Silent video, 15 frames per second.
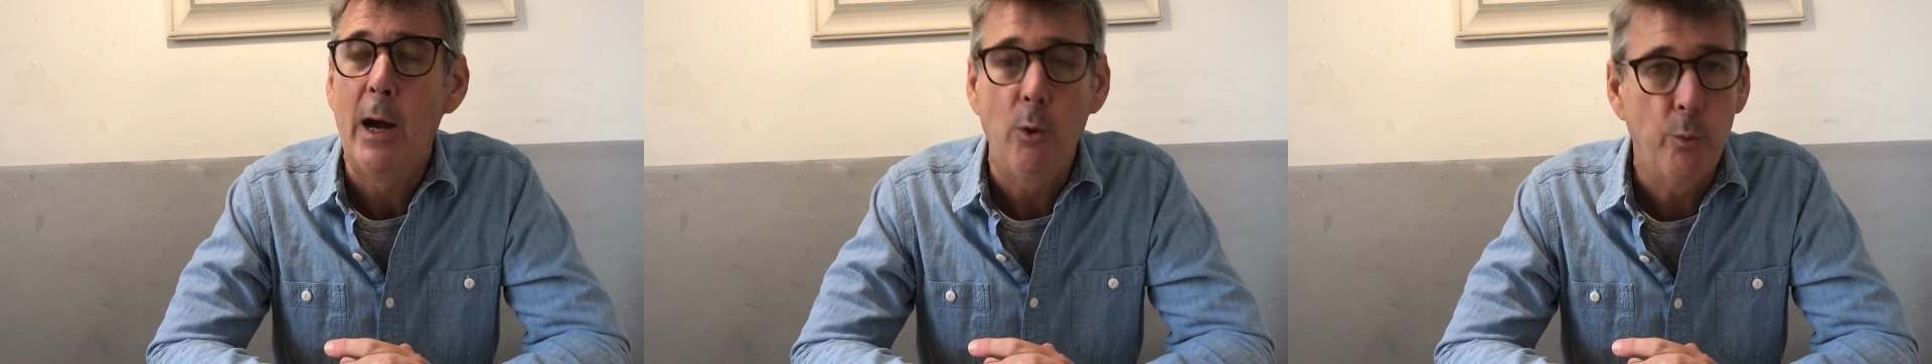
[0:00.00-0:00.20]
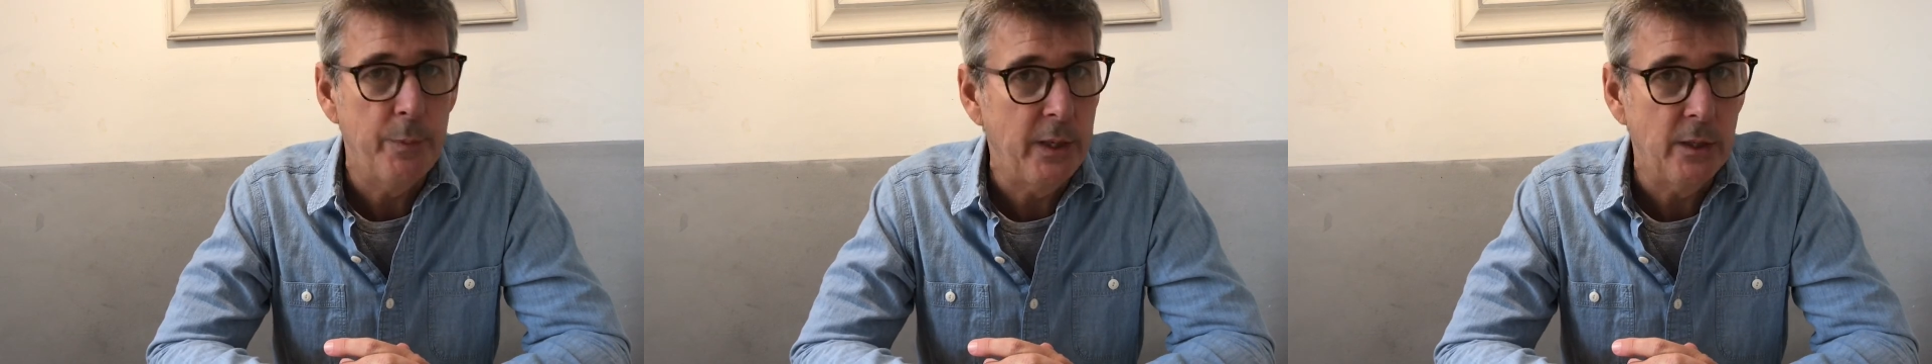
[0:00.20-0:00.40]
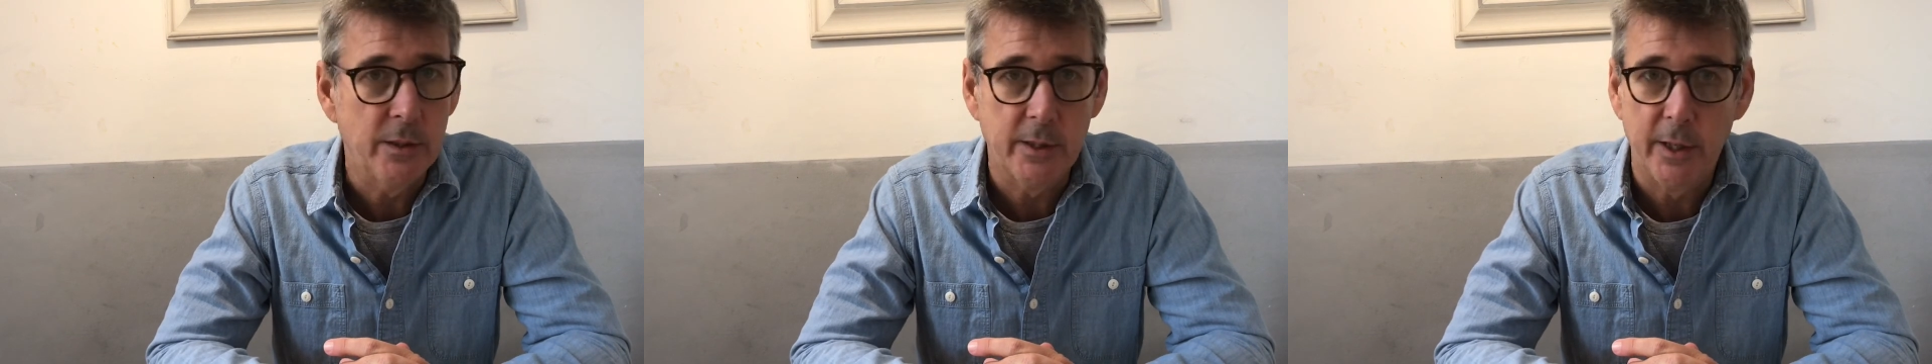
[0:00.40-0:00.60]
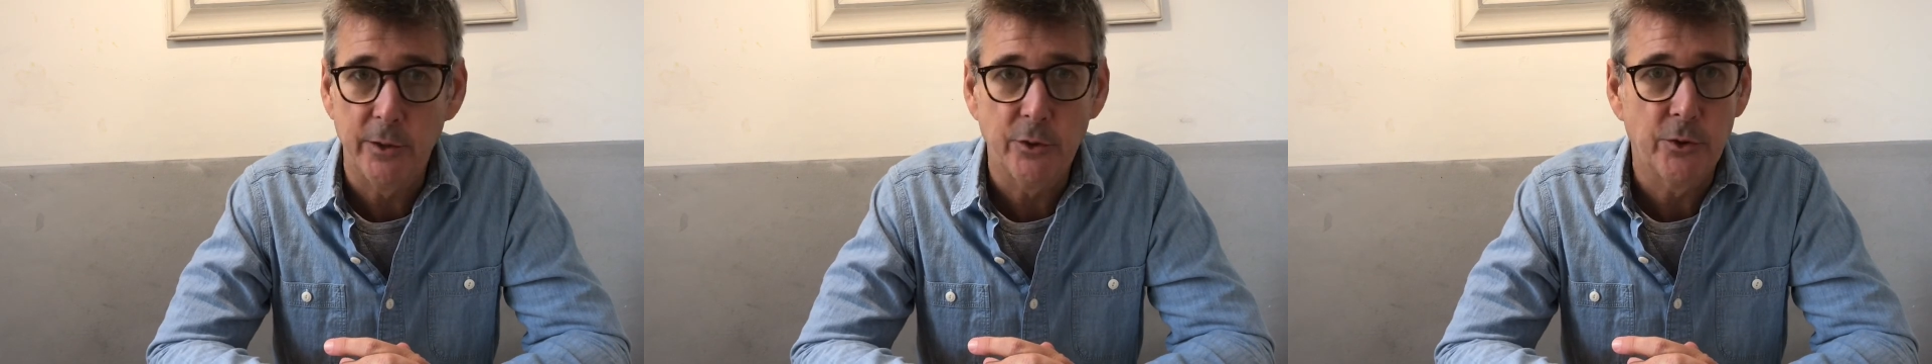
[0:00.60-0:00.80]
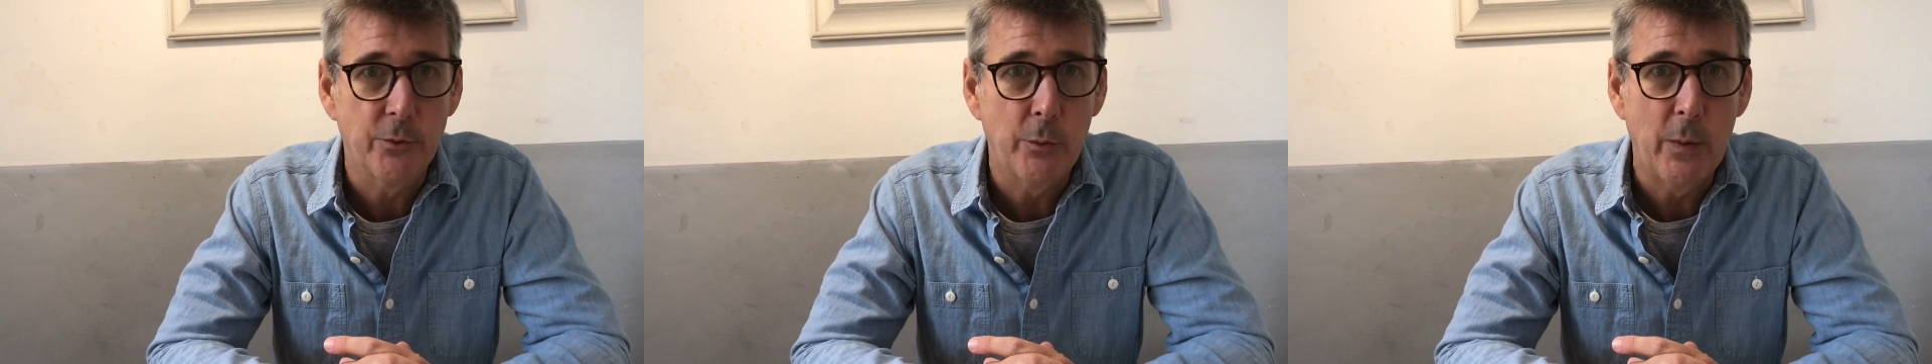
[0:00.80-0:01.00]
be in touch
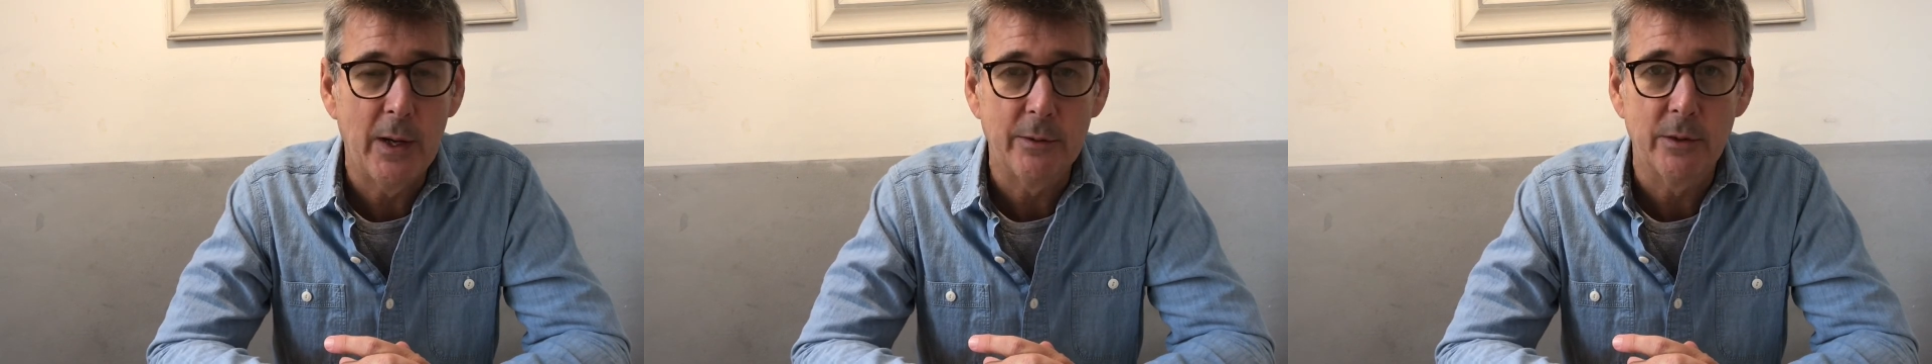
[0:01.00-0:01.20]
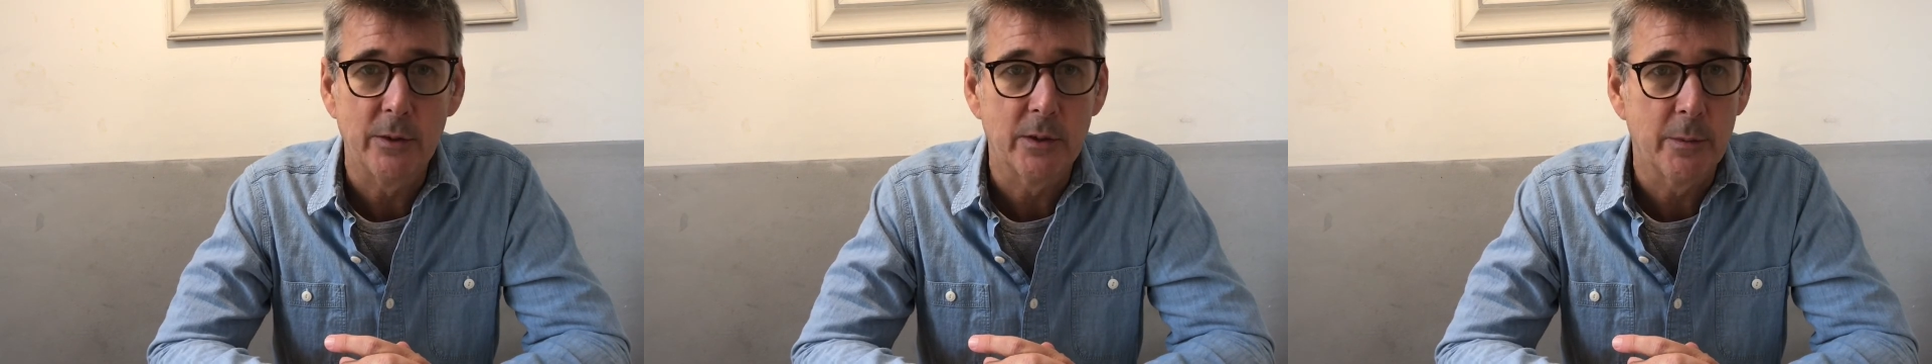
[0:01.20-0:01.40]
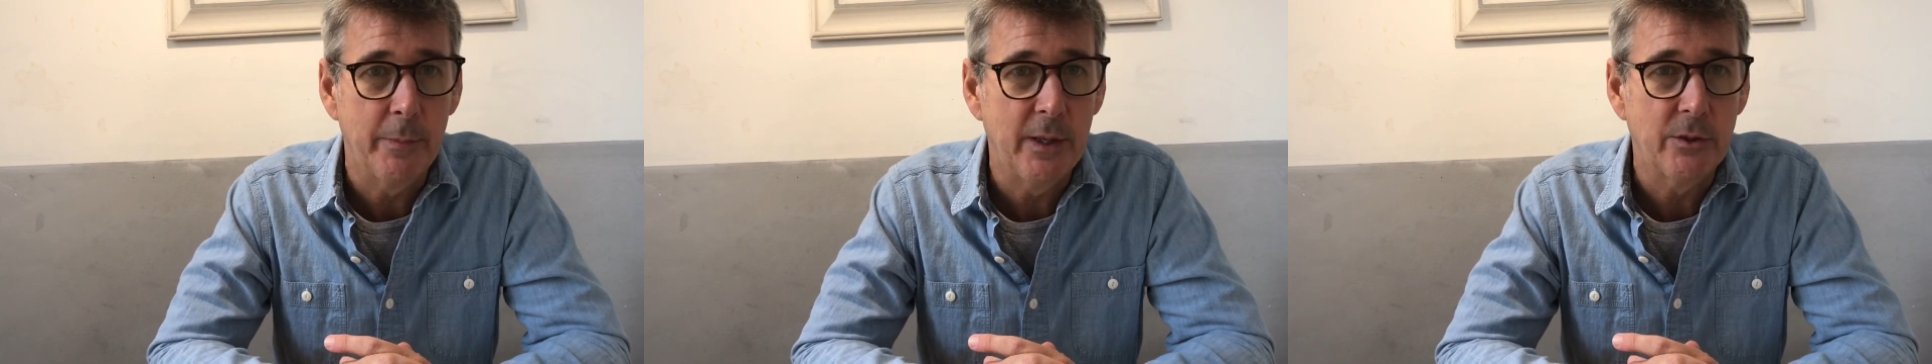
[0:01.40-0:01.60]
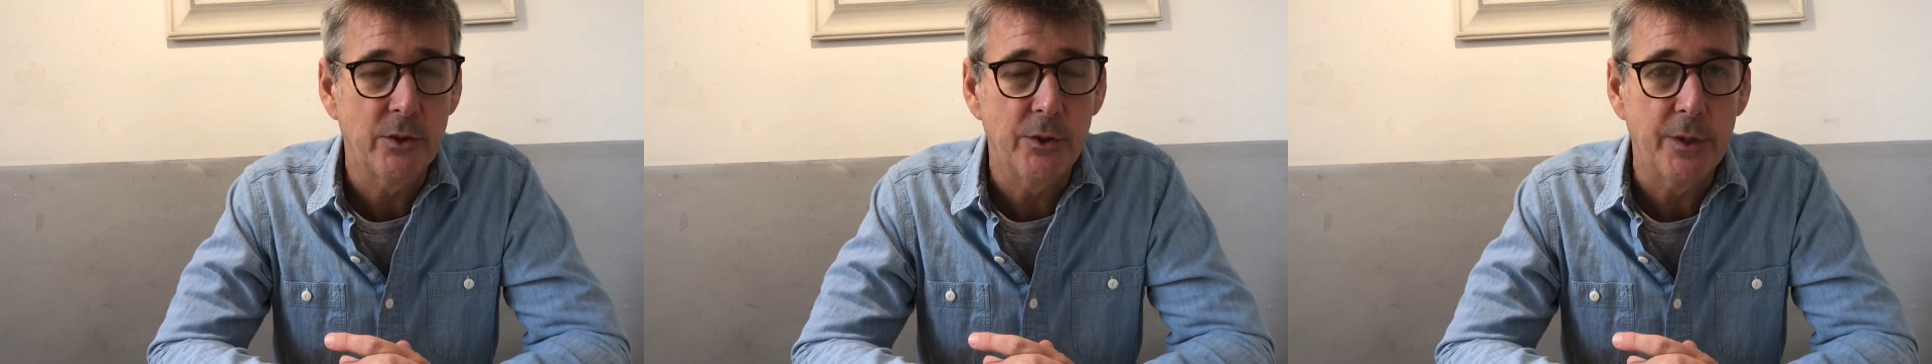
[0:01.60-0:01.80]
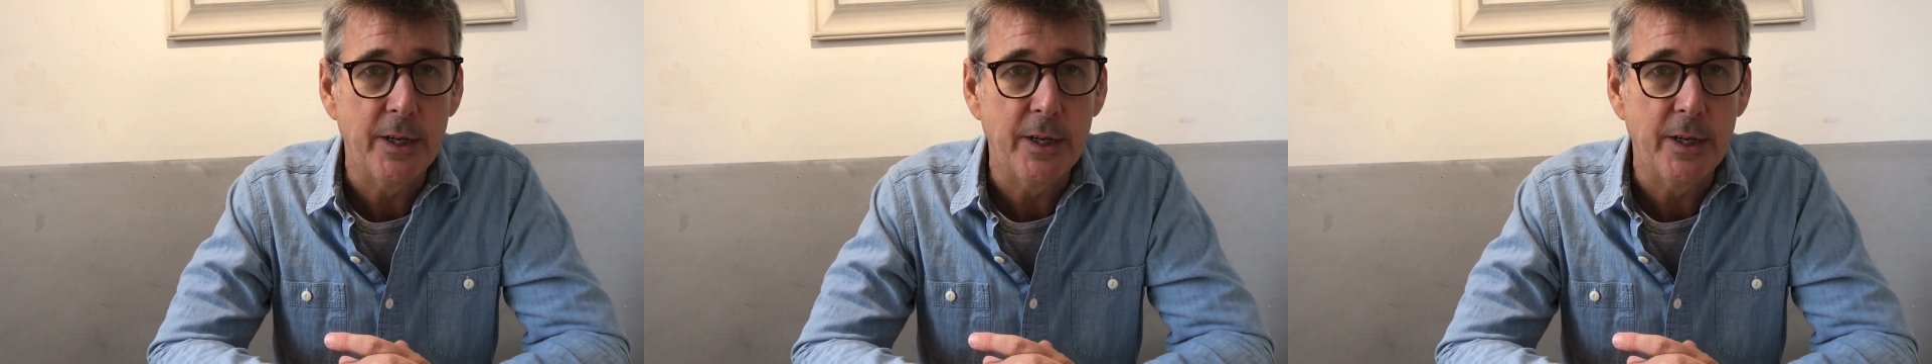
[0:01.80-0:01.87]
throughout the semester,